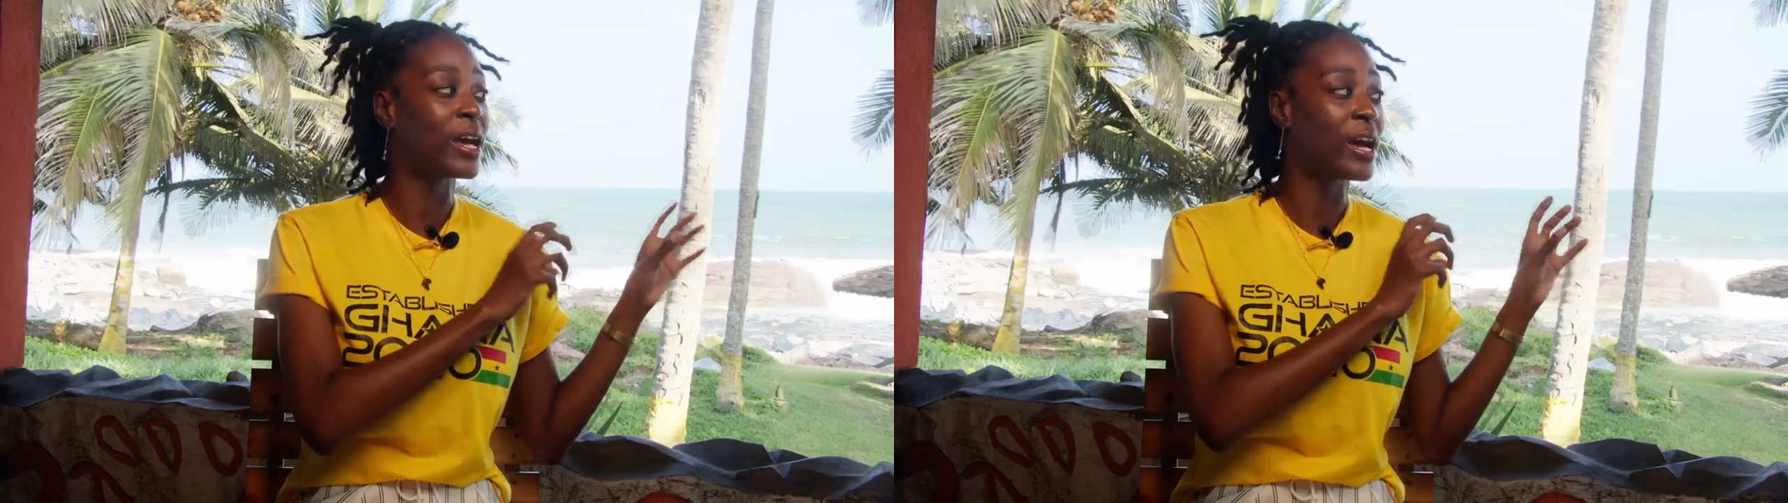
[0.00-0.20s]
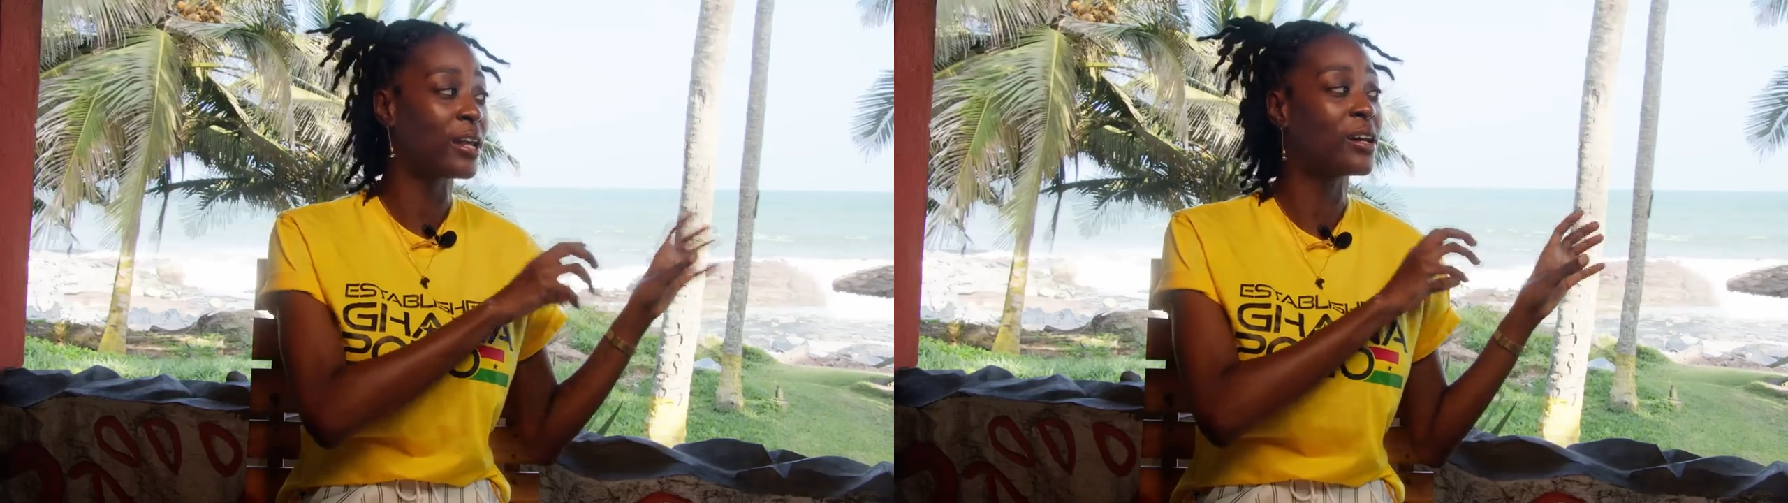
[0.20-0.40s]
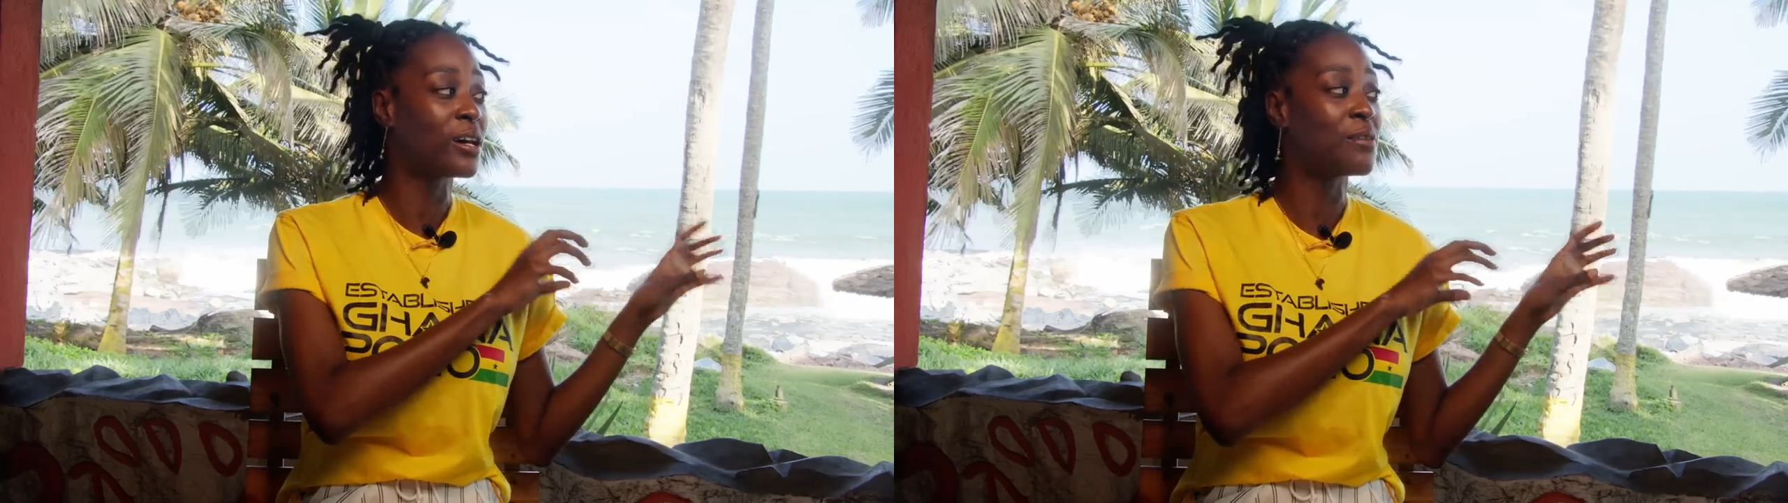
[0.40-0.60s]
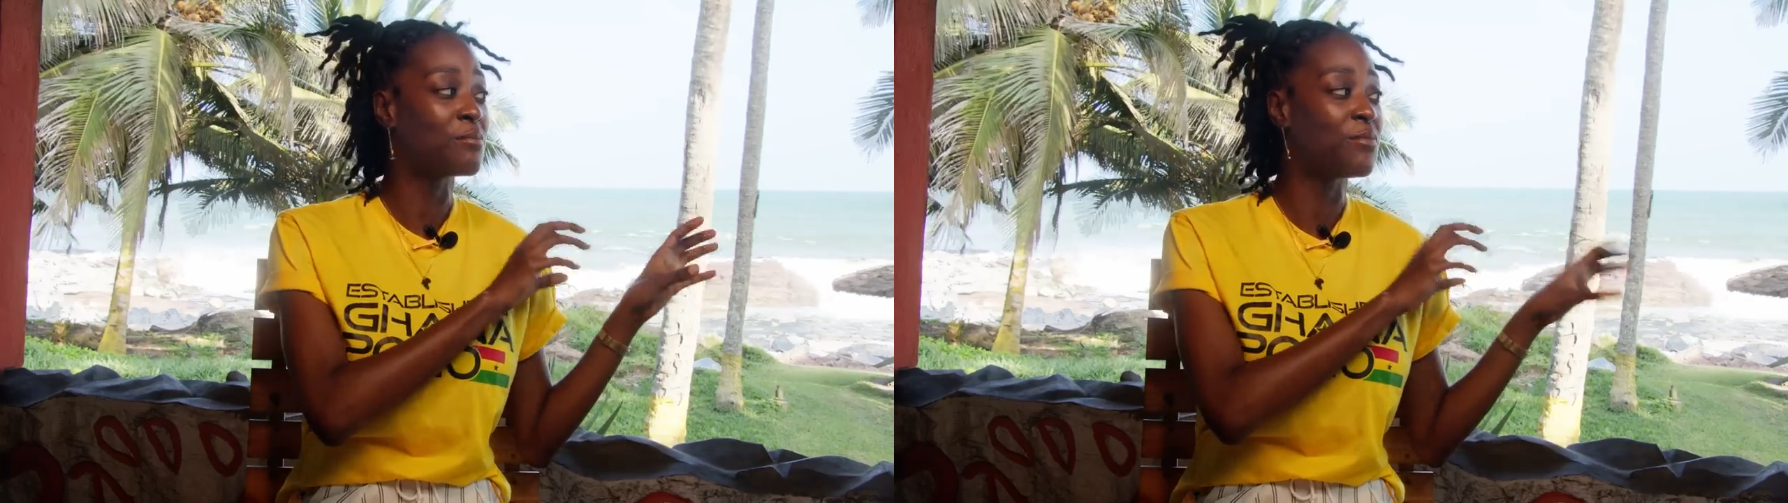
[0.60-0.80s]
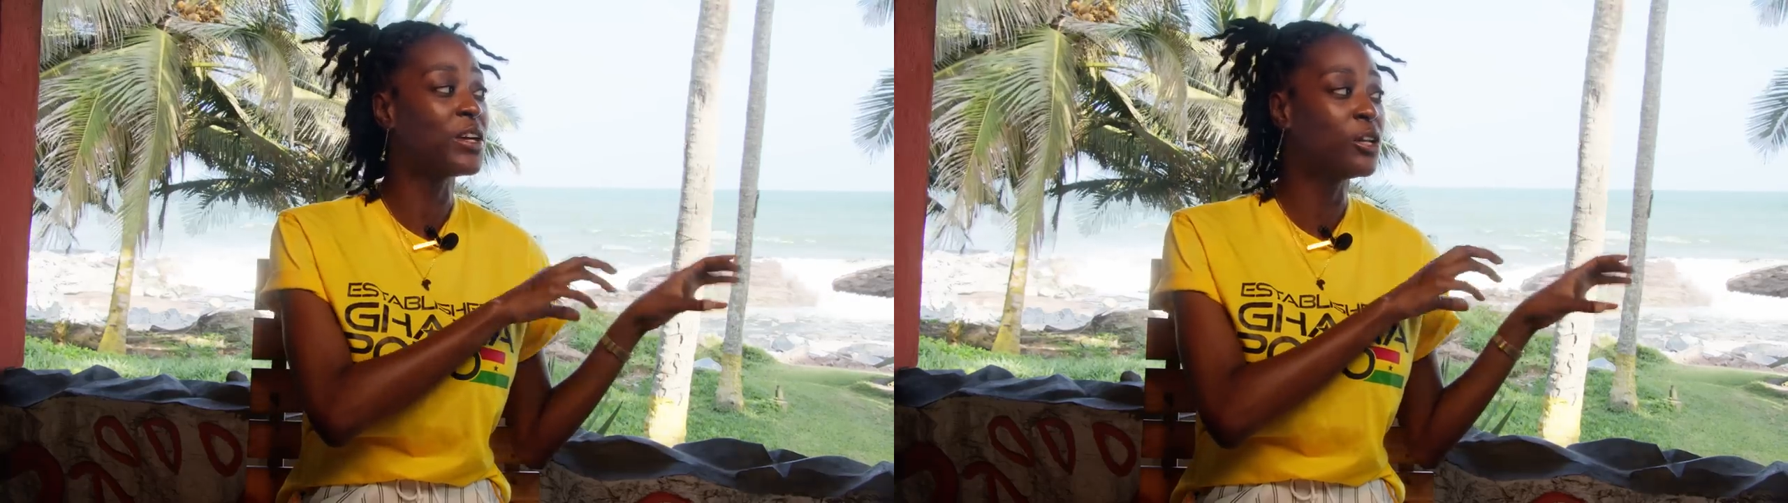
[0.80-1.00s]

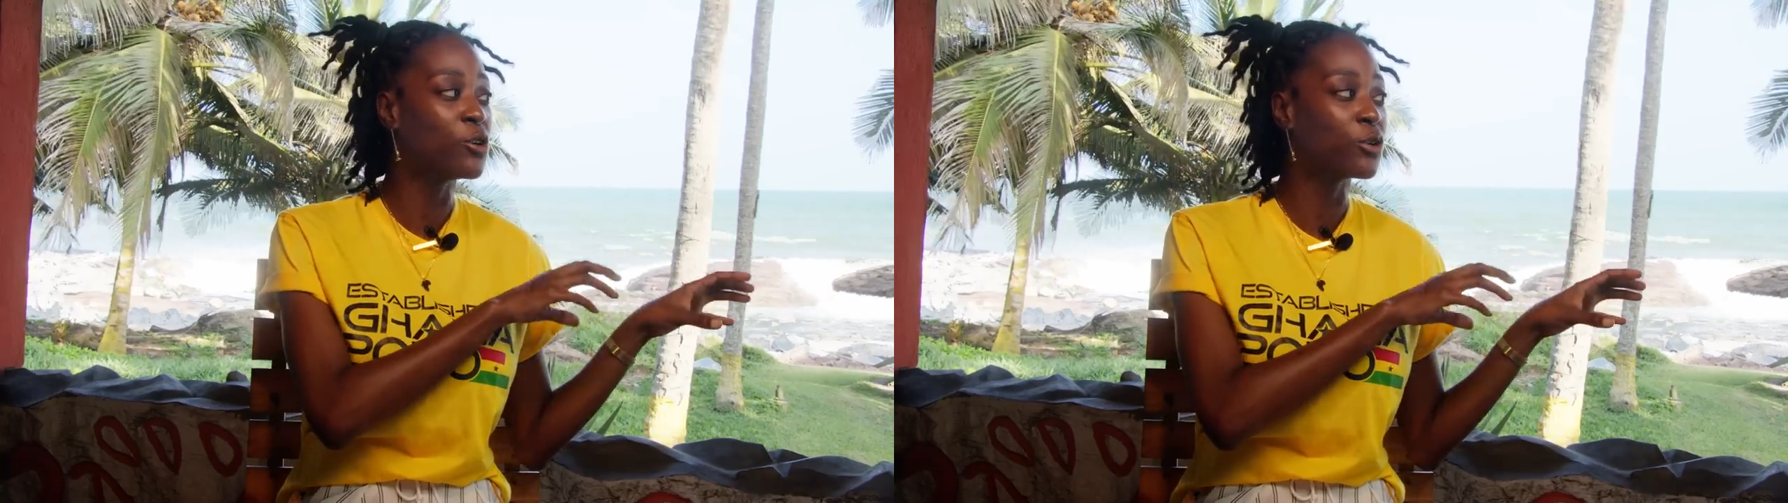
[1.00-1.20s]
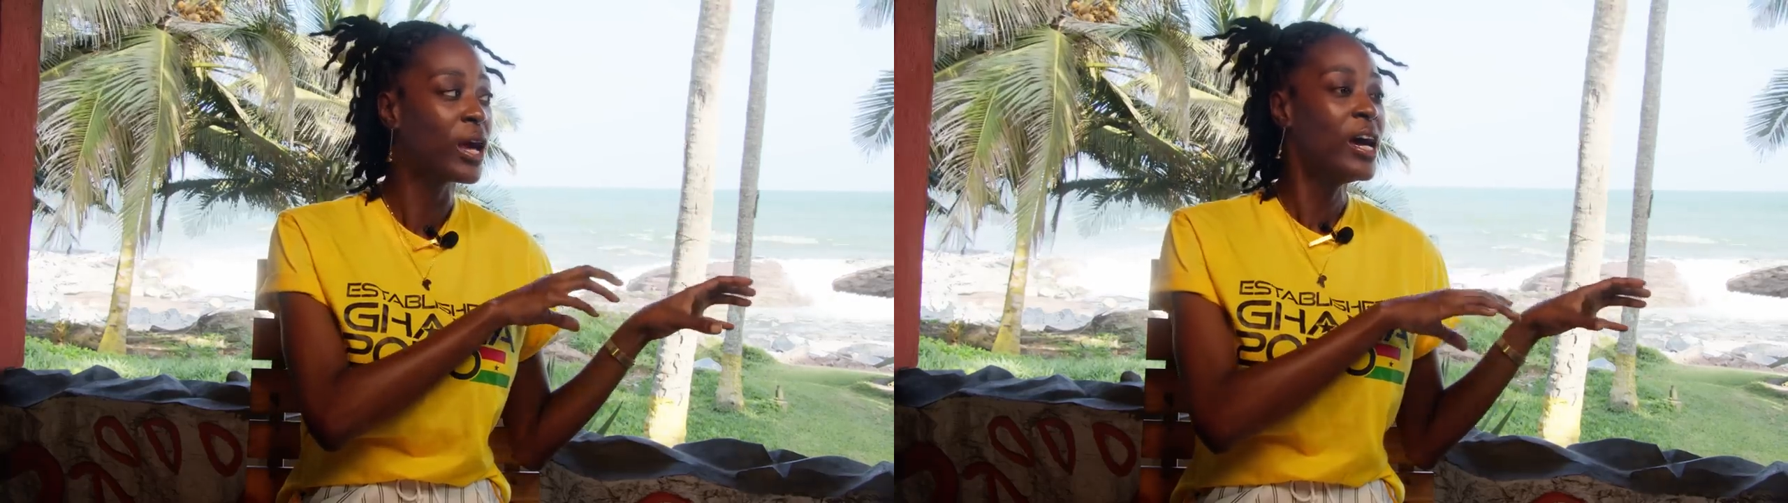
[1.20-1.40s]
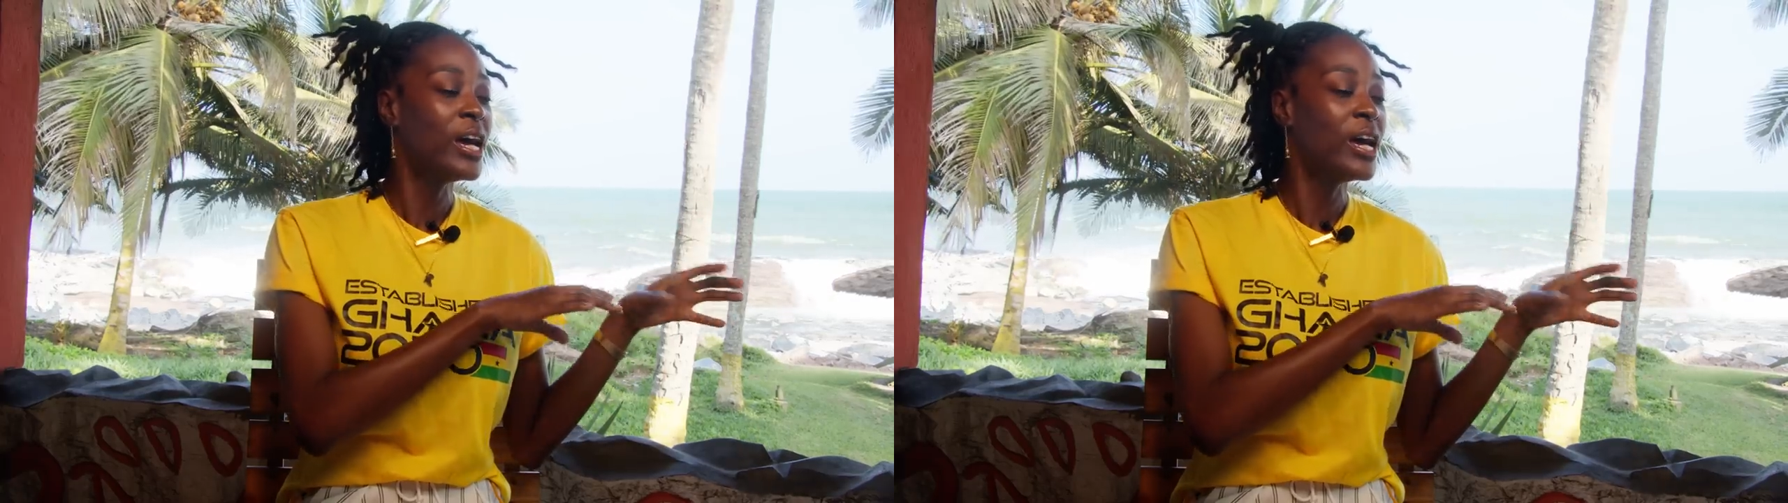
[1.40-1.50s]
that field